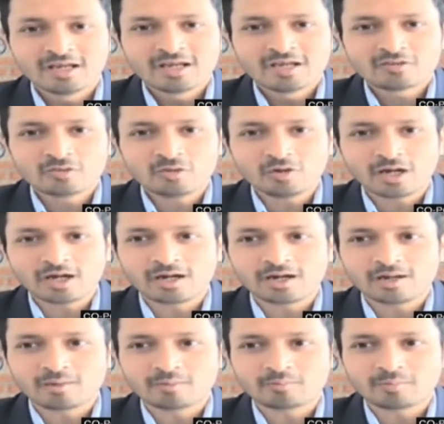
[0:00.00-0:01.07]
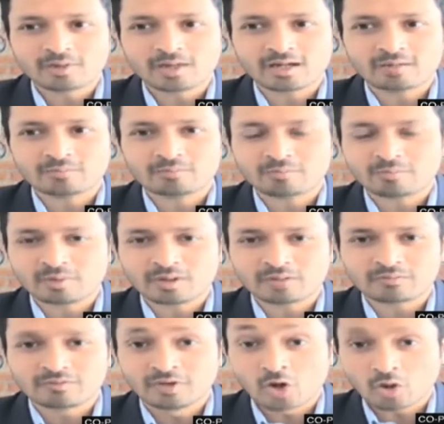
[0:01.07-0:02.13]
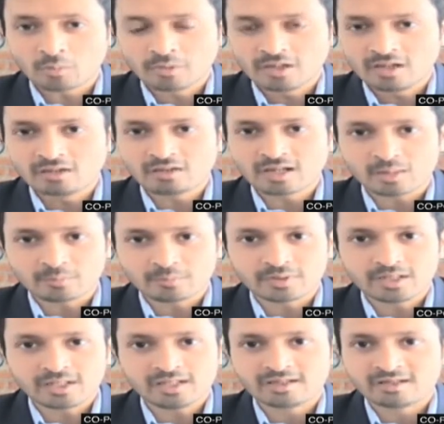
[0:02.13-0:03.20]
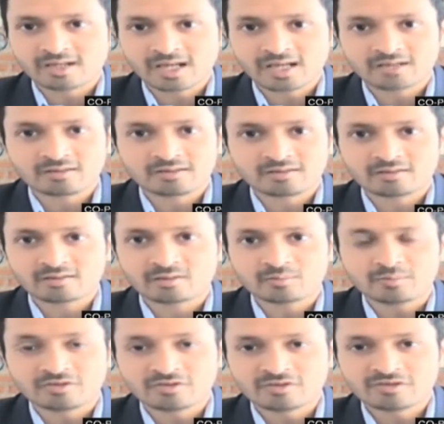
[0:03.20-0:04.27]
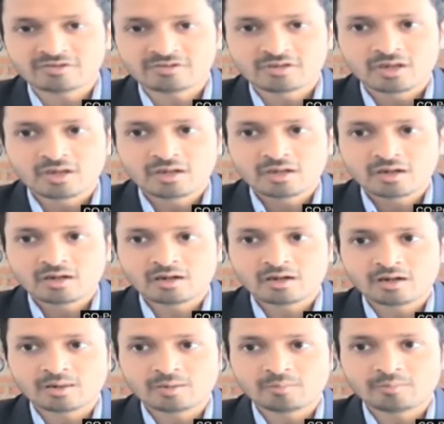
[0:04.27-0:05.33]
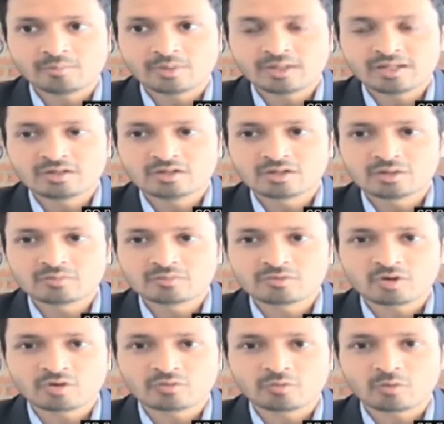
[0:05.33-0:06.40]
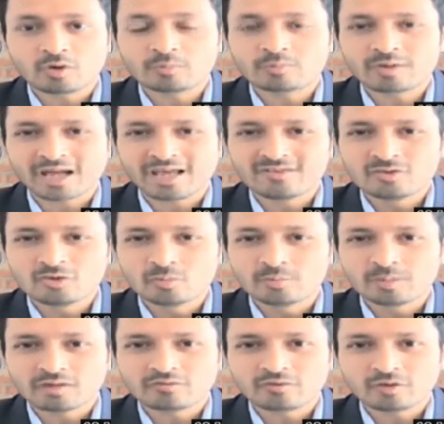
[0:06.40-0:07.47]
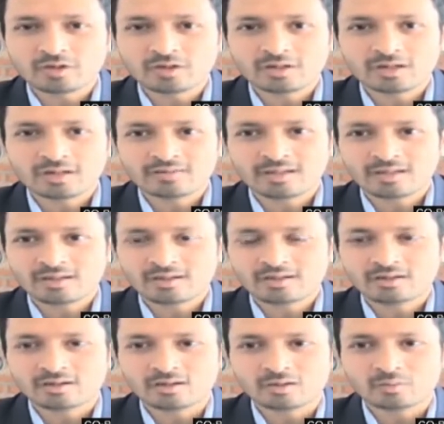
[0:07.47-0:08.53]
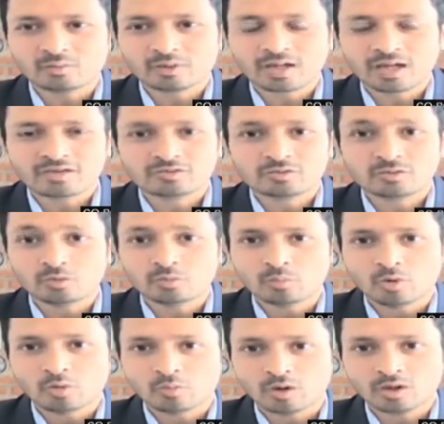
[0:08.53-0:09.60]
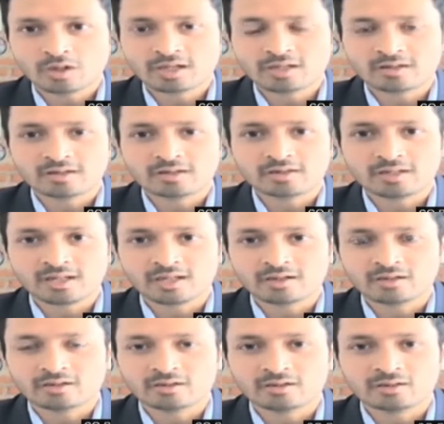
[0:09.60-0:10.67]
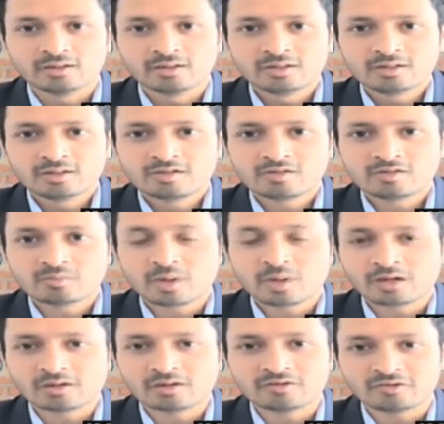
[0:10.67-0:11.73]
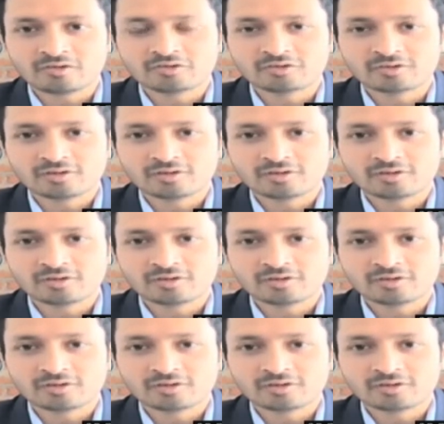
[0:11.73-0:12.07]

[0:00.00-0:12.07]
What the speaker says: So a phenomenal company, great business. In terms of what price you pay for it, I think one has to do more work and take a smart decision.